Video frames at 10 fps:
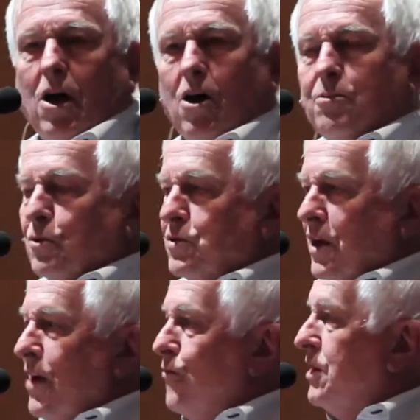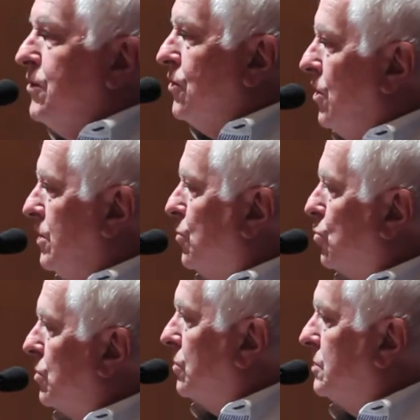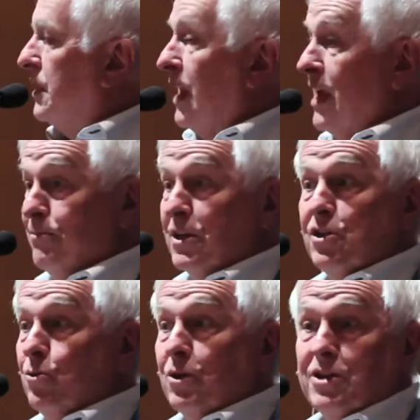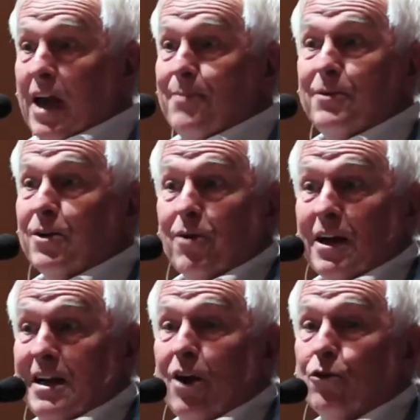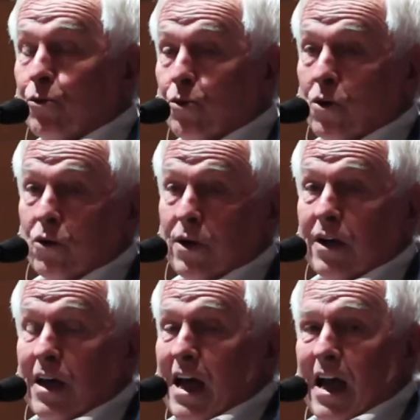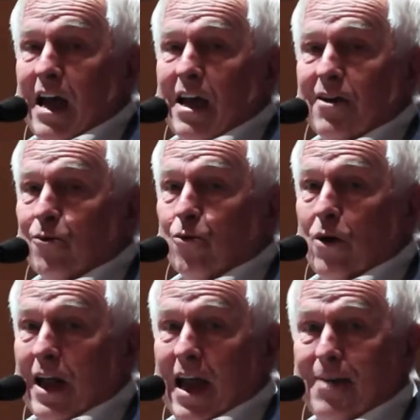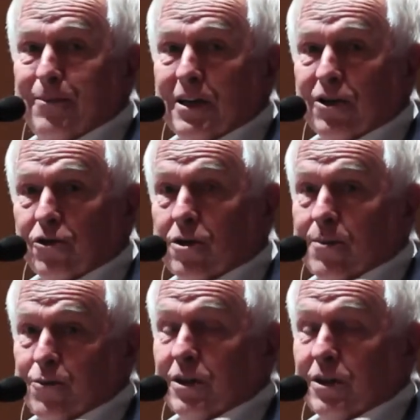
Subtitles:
Almost every thought in the world today, and much of what's happening right now in the world, and what happened in Europe